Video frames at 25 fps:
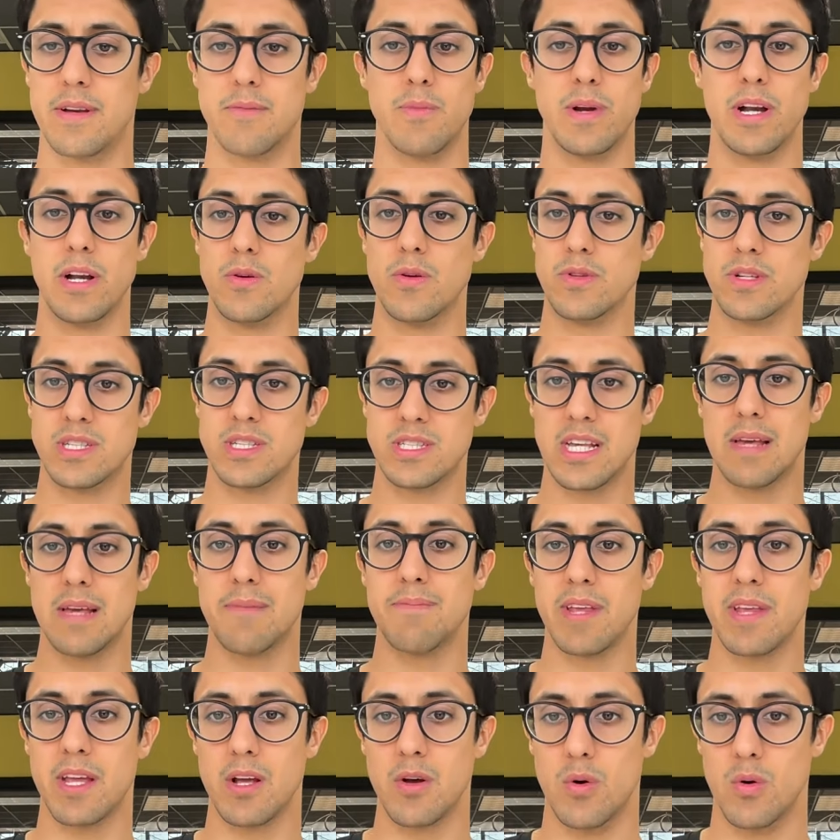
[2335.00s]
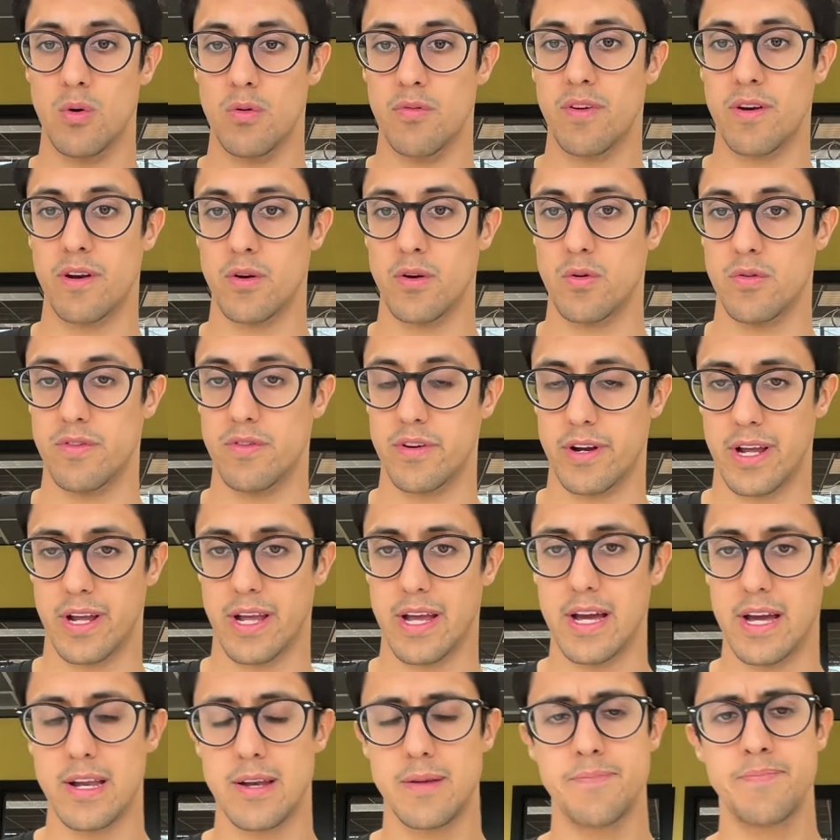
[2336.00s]
And we'll do the same thing over and over
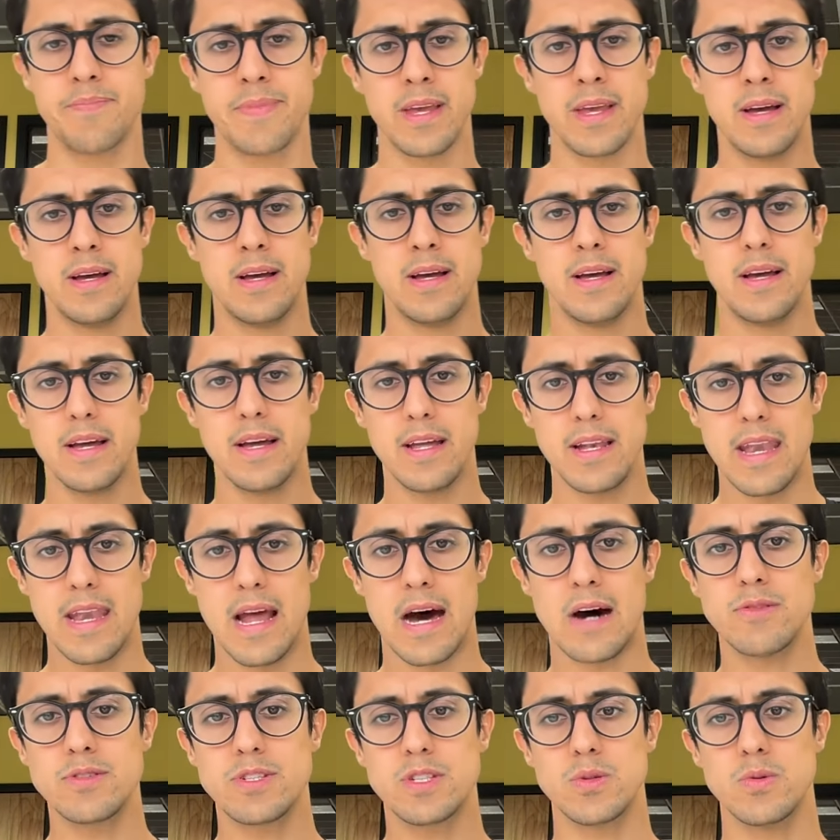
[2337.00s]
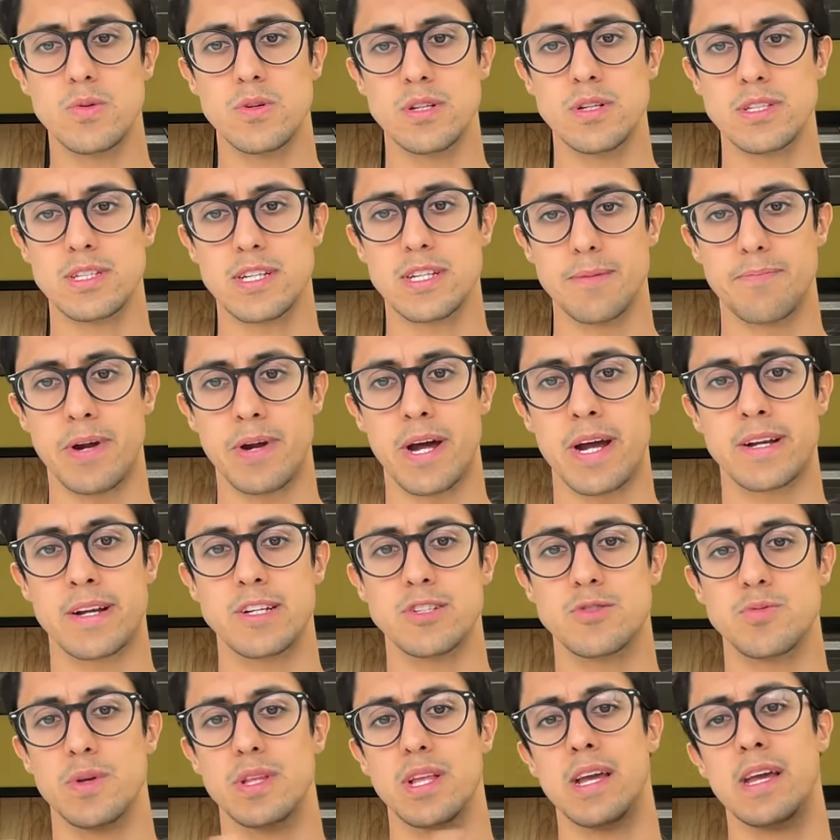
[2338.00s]
again. Now students can
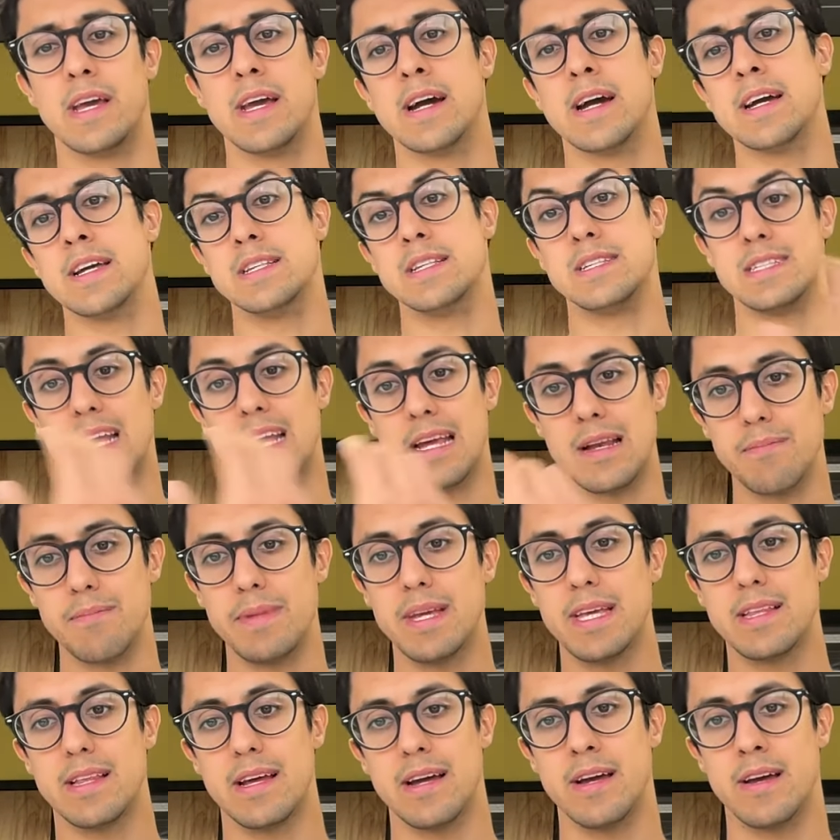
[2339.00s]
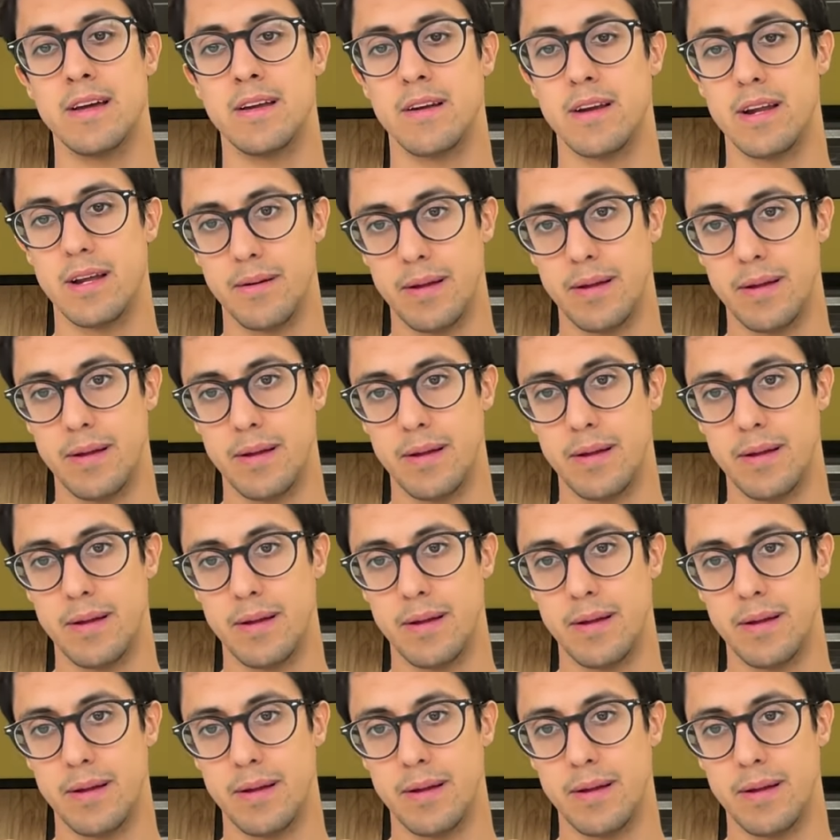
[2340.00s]
practice with AI, send me their